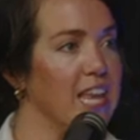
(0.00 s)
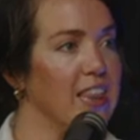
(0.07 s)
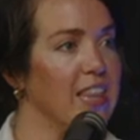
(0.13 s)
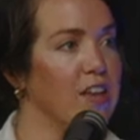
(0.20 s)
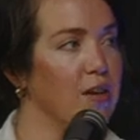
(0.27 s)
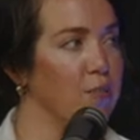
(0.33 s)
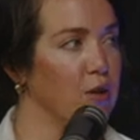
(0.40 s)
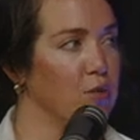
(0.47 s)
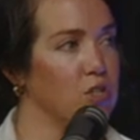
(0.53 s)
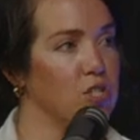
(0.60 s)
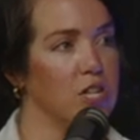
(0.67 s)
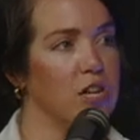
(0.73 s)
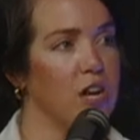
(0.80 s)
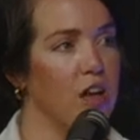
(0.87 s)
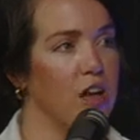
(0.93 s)
in the
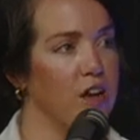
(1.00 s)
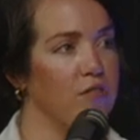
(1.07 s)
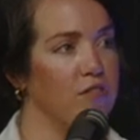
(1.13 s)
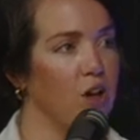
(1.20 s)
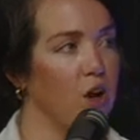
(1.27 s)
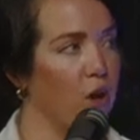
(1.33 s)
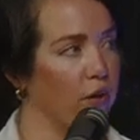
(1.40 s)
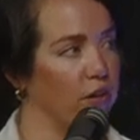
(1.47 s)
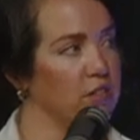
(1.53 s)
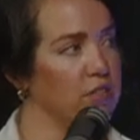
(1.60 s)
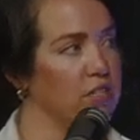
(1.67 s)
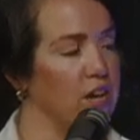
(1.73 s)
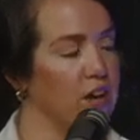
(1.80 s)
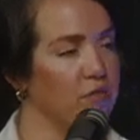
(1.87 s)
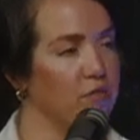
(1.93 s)
emotion of the hard
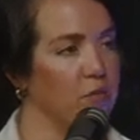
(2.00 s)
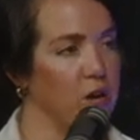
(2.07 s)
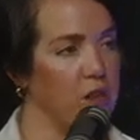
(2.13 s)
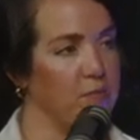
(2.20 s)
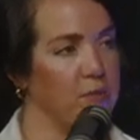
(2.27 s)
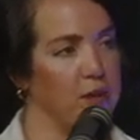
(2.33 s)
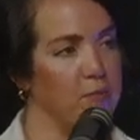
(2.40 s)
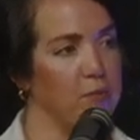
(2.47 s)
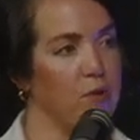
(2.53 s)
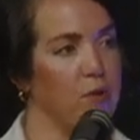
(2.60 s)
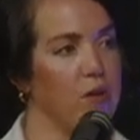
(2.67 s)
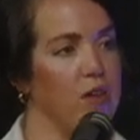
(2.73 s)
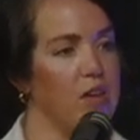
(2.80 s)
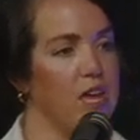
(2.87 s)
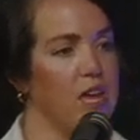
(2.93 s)
stuff with
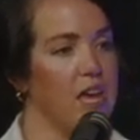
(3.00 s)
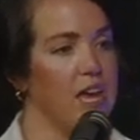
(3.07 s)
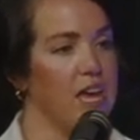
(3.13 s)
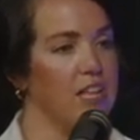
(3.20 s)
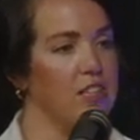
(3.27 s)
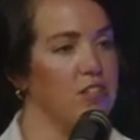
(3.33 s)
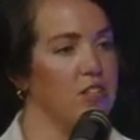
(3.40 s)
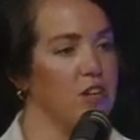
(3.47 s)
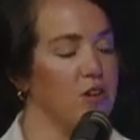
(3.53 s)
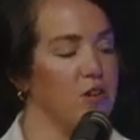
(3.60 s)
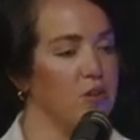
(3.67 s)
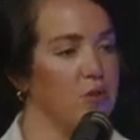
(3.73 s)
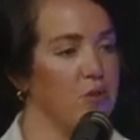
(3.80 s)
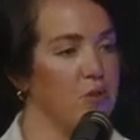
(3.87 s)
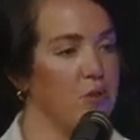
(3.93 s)
people. And
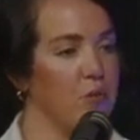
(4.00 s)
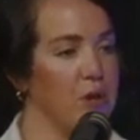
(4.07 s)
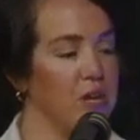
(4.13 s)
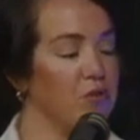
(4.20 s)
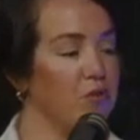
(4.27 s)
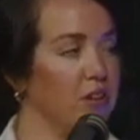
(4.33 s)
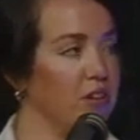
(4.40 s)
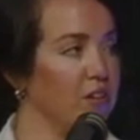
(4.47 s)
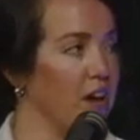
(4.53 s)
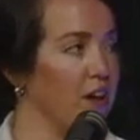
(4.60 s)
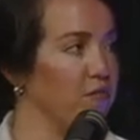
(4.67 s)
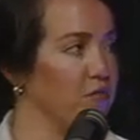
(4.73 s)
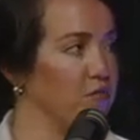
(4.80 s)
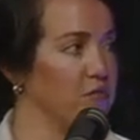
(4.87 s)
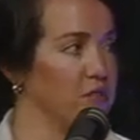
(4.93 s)
so we really
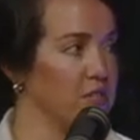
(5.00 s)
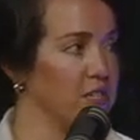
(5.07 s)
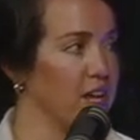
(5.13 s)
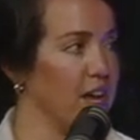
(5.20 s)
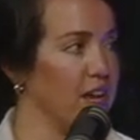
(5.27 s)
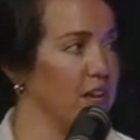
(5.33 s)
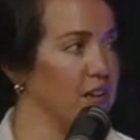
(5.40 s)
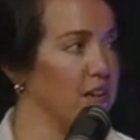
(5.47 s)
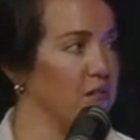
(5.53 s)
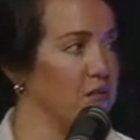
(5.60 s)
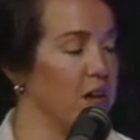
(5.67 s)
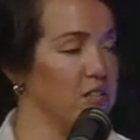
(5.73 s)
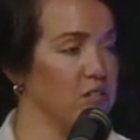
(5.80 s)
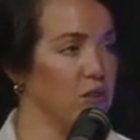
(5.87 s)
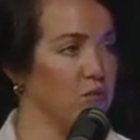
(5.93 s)
have decided
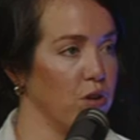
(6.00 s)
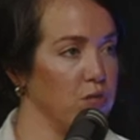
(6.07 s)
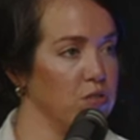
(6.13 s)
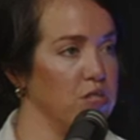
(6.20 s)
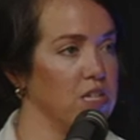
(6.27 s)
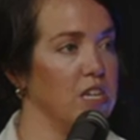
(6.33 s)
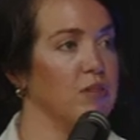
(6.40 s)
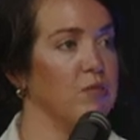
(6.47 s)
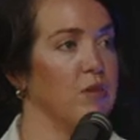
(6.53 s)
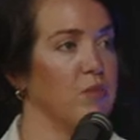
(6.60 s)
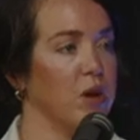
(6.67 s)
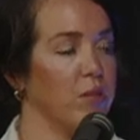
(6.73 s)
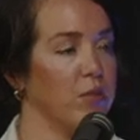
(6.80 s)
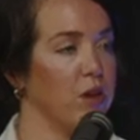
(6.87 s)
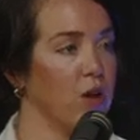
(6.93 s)
as a growth team, and
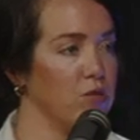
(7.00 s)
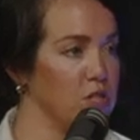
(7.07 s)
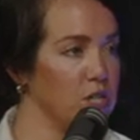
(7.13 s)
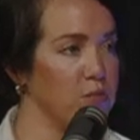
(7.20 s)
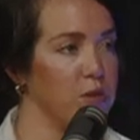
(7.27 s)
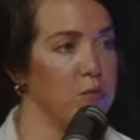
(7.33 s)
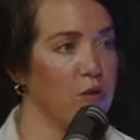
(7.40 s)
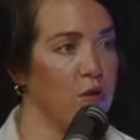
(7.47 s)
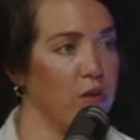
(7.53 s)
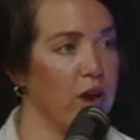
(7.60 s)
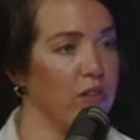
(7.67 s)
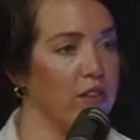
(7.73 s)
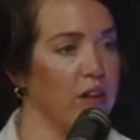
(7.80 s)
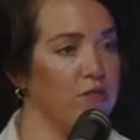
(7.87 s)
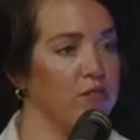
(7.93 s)
when I'm coaching people
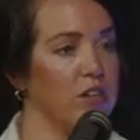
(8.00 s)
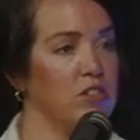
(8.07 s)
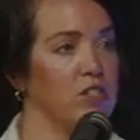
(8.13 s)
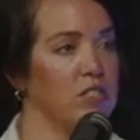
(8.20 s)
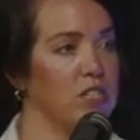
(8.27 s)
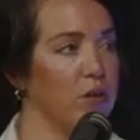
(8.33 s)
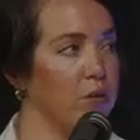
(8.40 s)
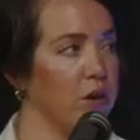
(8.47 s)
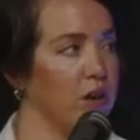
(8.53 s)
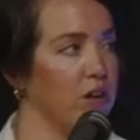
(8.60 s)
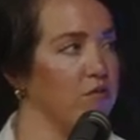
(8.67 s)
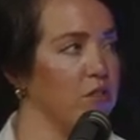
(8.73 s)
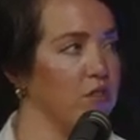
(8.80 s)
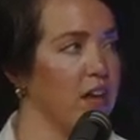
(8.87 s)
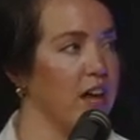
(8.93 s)
around leverage, is that we're going
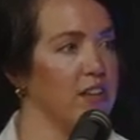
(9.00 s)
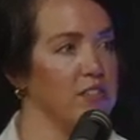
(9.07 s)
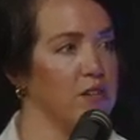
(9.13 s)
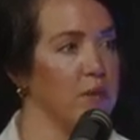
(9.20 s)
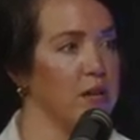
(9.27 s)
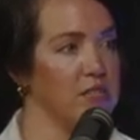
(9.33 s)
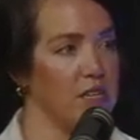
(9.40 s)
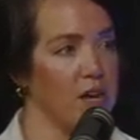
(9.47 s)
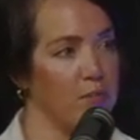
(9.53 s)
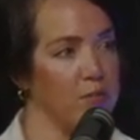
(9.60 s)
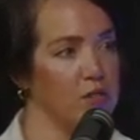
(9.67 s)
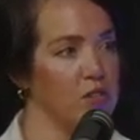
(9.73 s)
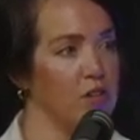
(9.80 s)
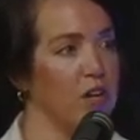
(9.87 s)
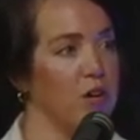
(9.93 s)
to view that as an amazing
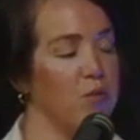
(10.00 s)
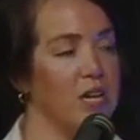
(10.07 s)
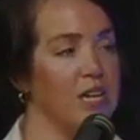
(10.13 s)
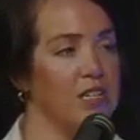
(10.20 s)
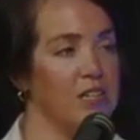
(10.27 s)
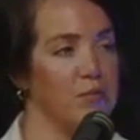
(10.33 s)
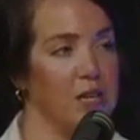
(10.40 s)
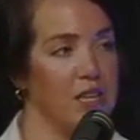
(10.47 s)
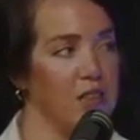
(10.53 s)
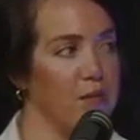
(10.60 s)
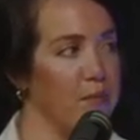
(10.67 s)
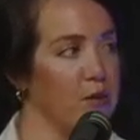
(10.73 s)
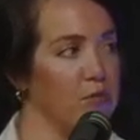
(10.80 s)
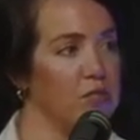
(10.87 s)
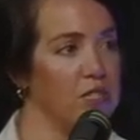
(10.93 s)
opportunity. We get to be the
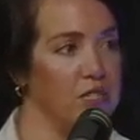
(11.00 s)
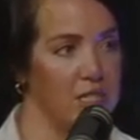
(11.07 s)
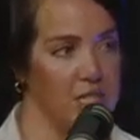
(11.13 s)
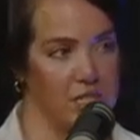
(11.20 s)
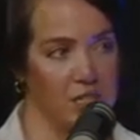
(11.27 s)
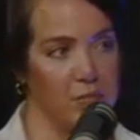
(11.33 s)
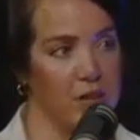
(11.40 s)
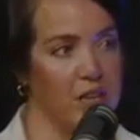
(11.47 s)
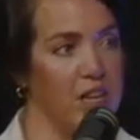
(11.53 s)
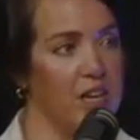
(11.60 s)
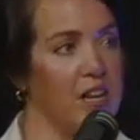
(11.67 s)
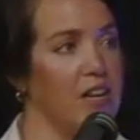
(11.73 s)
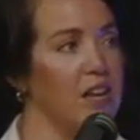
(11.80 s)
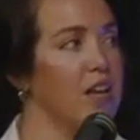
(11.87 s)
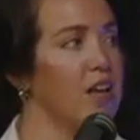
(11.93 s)
most
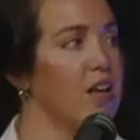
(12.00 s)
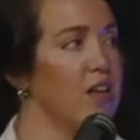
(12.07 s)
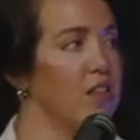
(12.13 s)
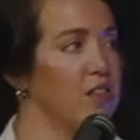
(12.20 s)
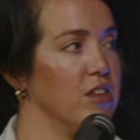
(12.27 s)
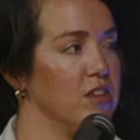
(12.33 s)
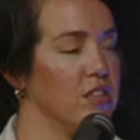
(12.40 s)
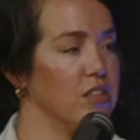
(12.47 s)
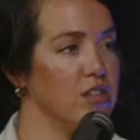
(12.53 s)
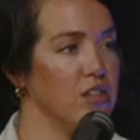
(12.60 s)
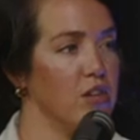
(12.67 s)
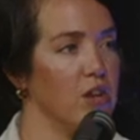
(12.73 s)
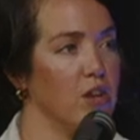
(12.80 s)
disciplined, the